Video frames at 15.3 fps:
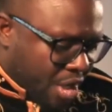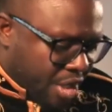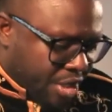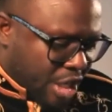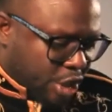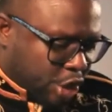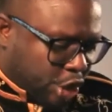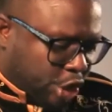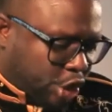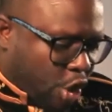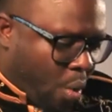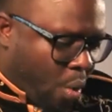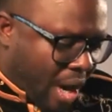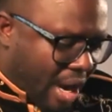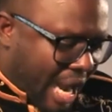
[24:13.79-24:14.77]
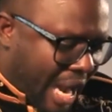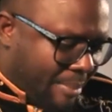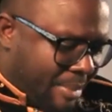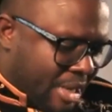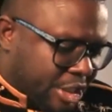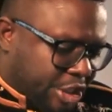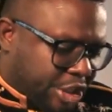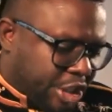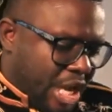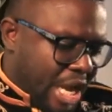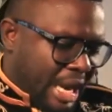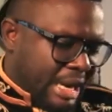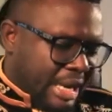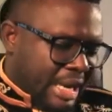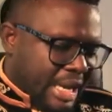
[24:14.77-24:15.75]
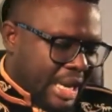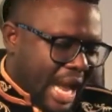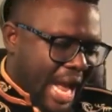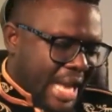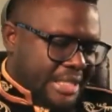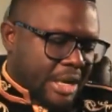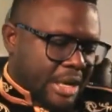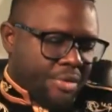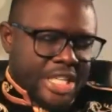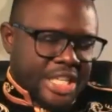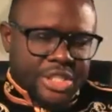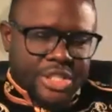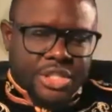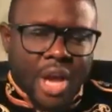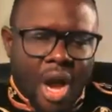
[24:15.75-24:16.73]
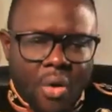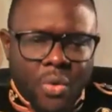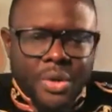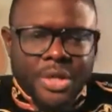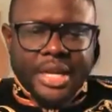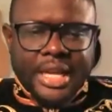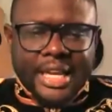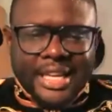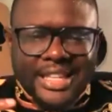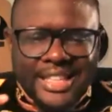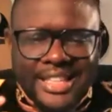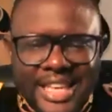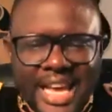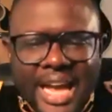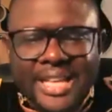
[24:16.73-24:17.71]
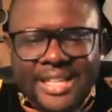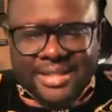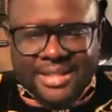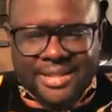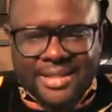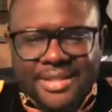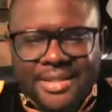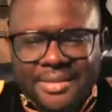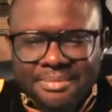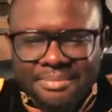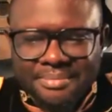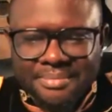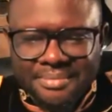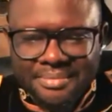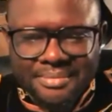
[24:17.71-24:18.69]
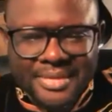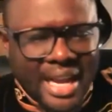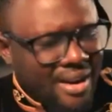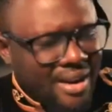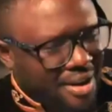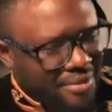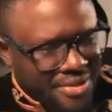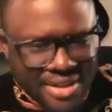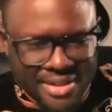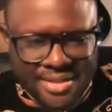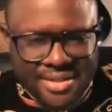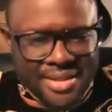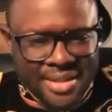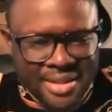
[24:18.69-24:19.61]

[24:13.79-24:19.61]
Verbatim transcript: Yeshua HaMashiach, as a resounding yes." Mm, I love this.